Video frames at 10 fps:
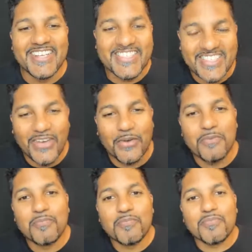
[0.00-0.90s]

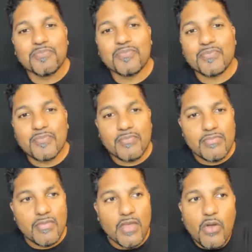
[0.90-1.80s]
So
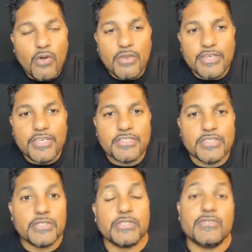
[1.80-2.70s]
All you need to
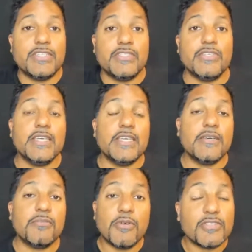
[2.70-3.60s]
do is read 3
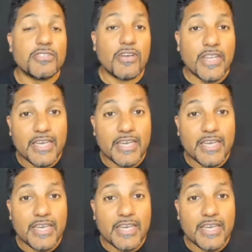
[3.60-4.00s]
books on